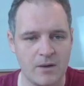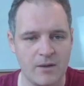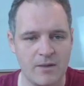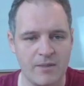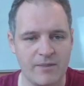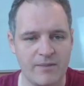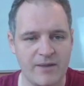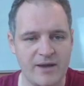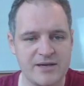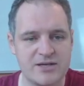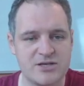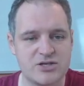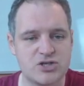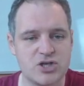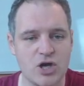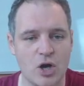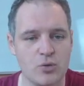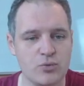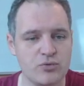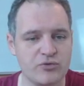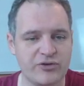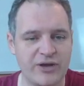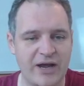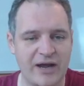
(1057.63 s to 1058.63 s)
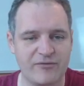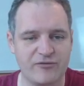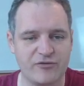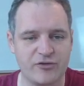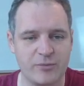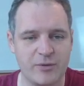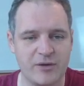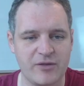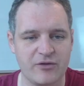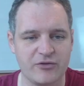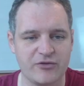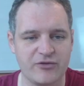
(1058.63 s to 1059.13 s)
They don't have to
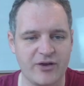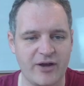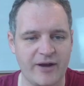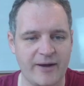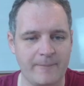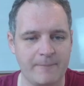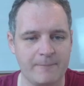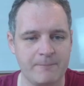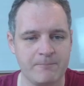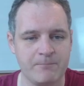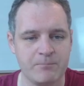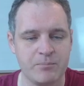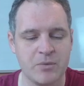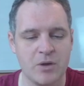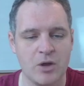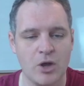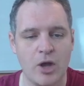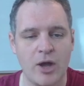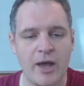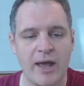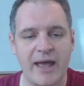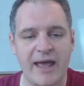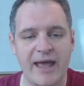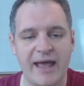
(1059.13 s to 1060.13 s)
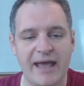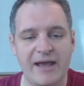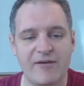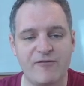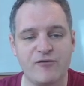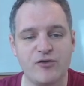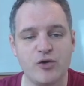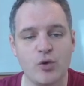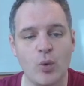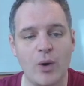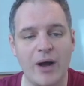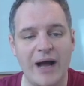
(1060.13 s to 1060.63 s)
be the same.
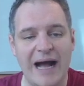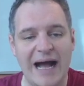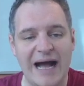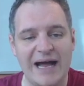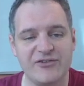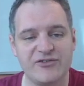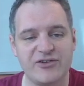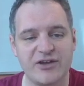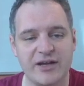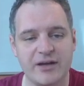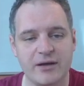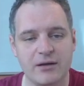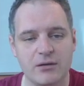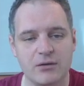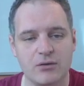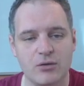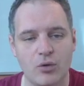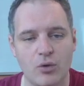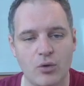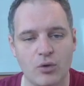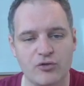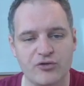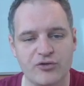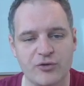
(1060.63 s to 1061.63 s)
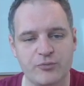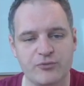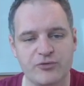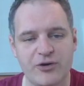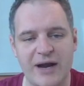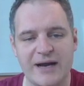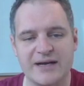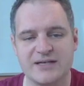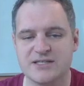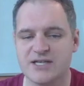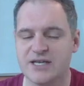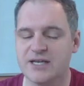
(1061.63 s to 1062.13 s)
If you are adding or
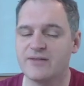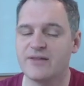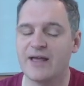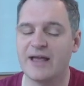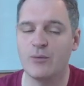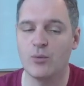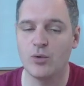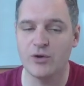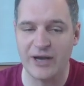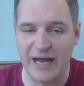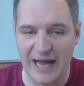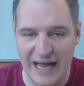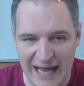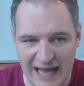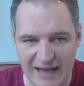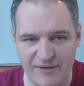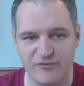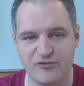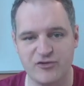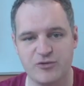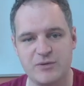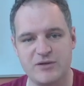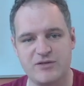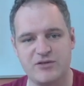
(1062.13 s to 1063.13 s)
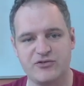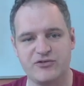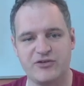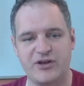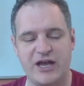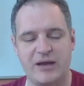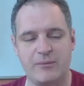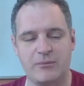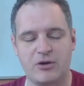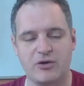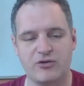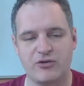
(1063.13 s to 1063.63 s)
subtracting, they would have to be the
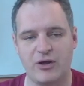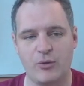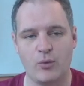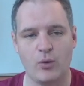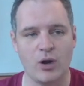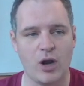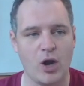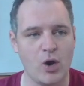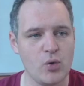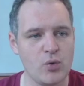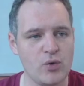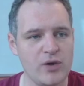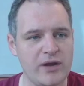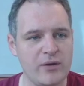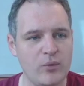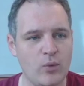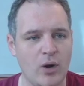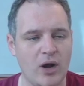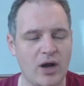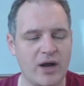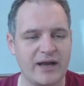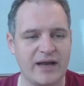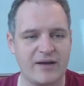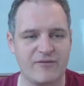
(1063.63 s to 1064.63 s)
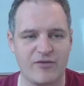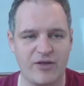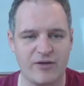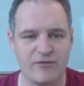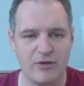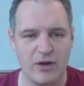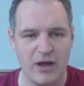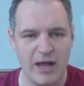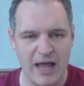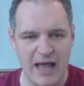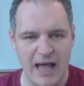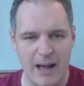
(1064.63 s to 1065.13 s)
same because they will only work if they've
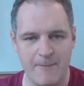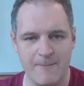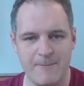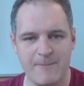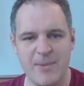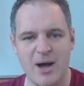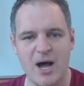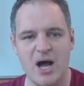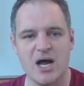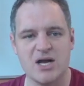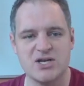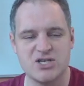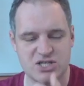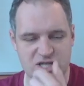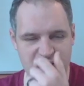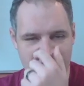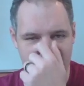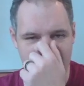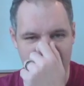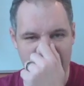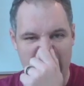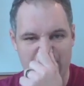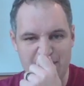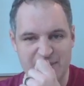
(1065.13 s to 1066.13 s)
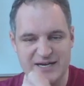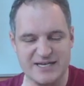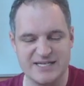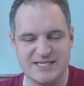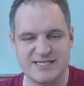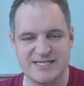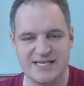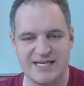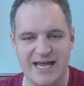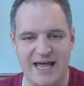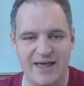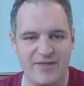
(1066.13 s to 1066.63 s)
merged their families
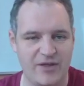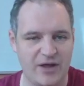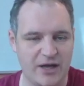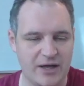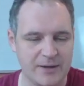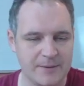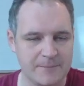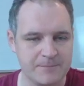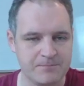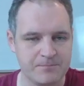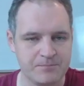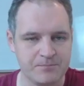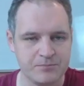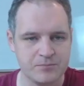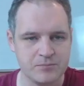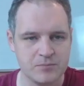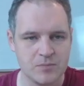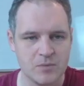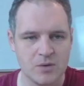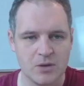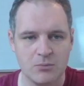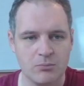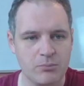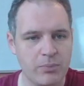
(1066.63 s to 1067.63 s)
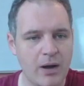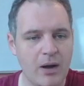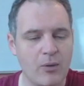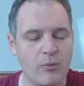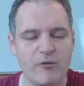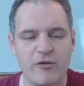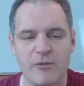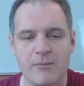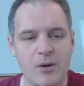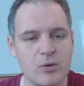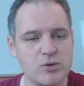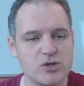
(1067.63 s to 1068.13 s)
together. But
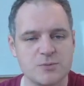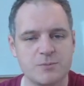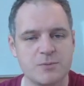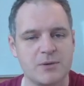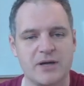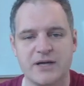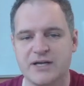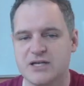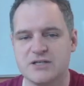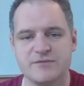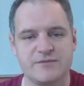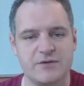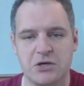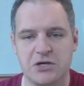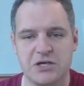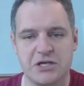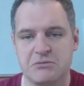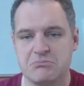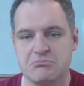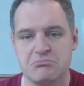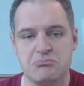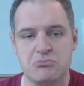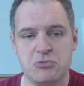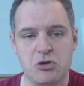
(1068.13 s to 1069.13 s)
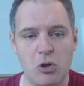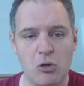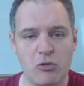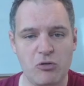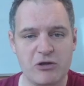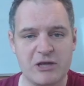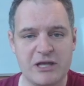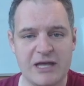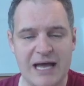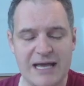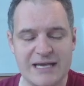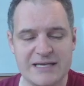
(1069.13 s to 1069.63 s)
for multiplying and dividing, not the
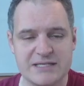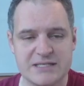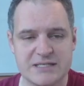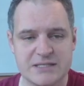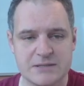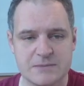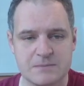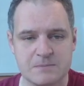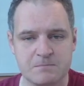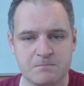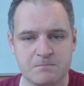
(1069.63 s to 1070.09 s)
case.